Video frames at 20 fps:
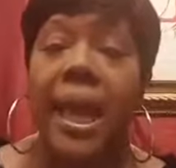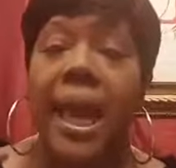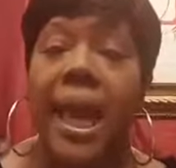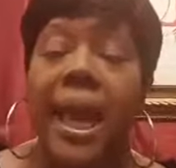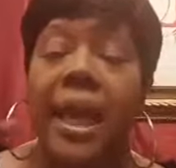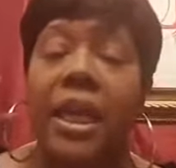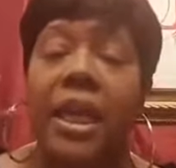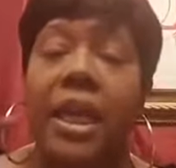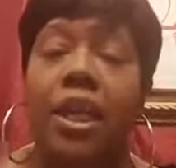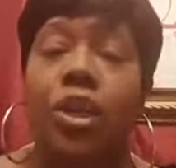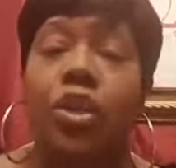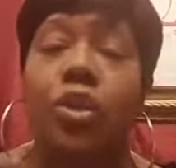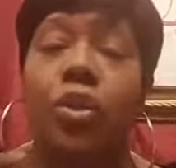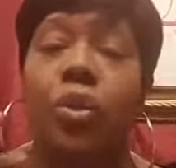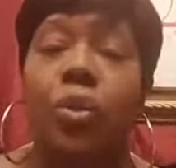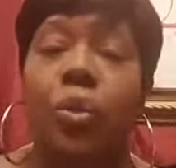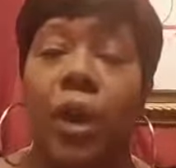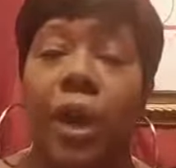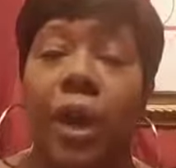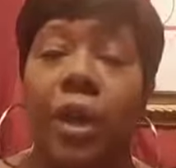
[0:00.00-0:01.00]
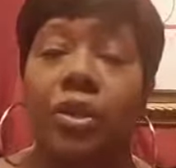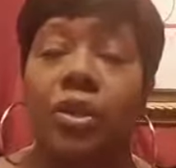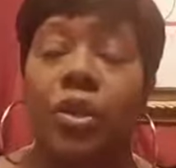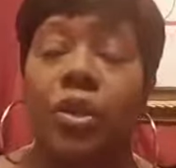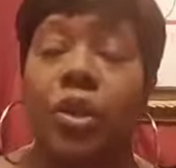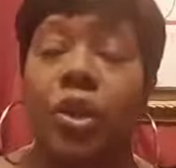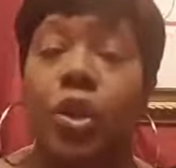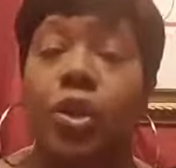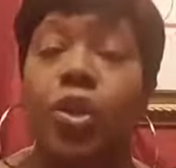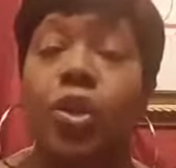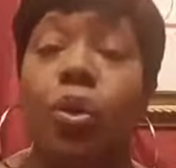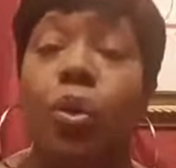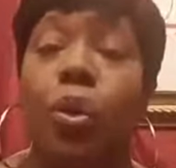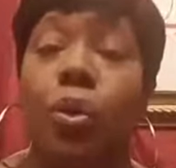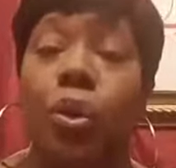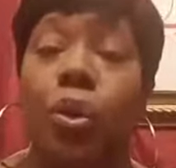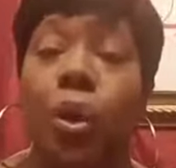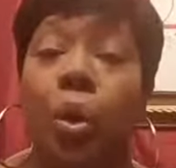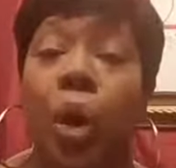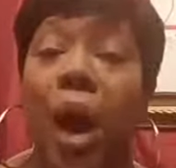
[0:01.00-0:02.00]
and get true answers, so you will
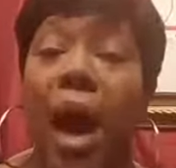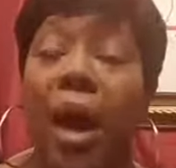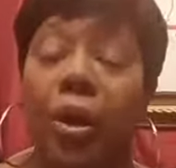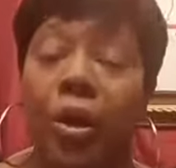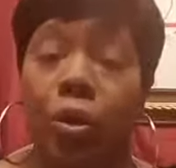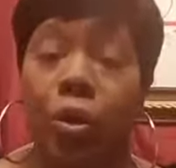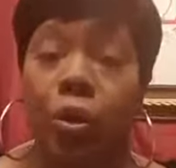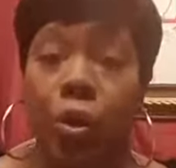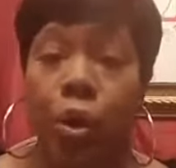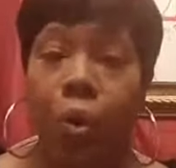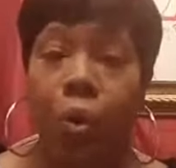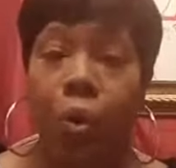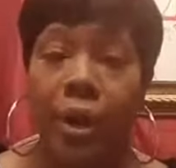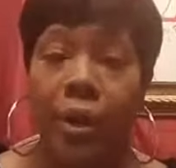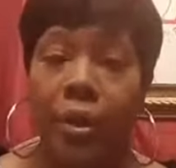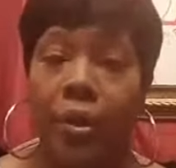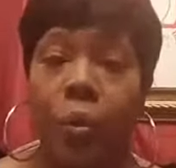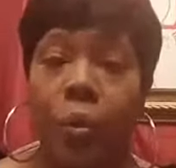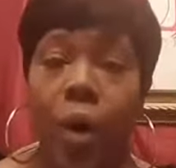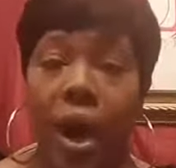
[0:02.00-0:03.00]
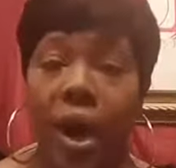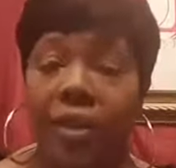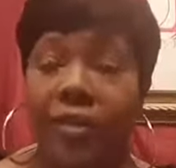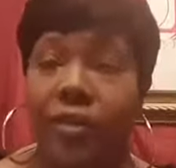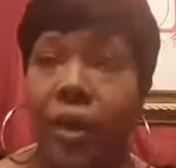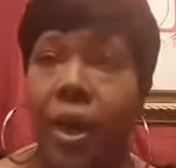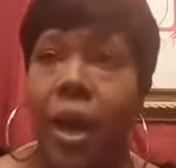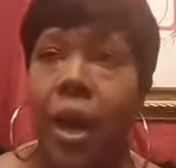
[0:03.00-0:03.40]
know how to grow as a wife.